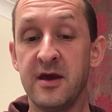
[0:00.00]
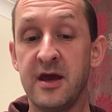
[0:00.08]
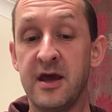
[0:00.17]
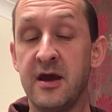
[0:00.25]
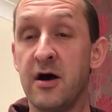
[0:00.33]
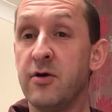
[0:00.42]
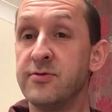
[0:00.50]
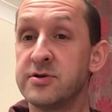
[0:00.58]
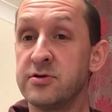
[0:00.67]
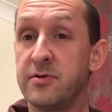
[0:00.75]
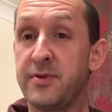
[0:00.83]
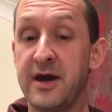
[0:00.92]
He holds all
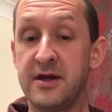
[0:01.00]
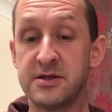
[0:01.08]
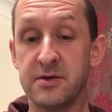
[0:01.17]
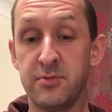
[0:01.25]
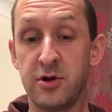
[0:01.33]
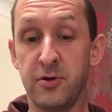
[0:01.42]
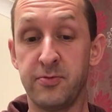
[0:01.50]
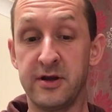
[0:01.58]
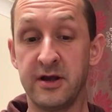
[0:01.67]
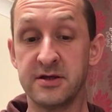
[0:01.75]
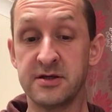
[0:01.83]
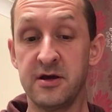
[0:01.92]
the patent
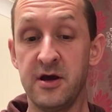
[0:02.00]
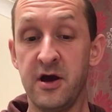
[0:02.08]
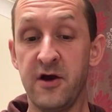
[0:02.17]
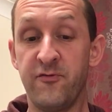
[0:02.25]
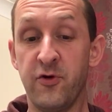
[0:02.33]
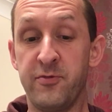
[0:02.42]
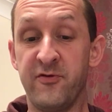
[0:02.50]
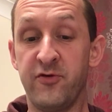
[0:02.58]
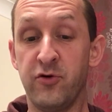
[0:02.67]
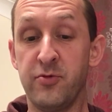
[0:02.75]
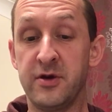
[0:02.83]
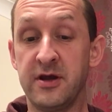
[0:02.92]
monopolies for
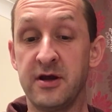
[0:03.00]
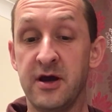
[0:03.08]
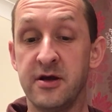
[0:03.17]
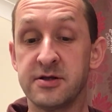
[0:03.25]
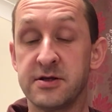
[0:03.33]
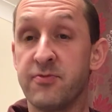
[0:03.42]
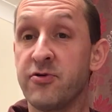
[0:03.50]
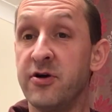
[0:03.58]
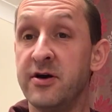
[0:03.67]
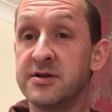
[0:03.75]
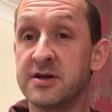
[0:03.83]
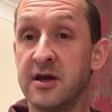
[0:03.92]
performing
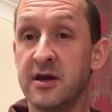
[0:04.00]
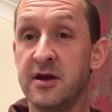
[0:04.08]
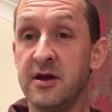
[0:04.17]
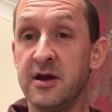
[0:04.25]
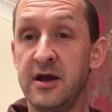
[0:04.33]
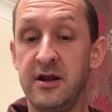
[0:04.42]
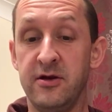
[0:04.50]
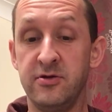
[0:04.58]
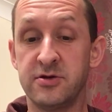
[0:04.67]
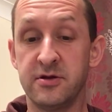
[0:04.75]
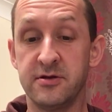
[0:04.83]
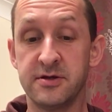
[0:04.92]
surprising
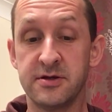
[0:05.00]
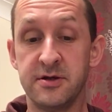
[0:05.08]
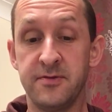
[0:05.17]
illusions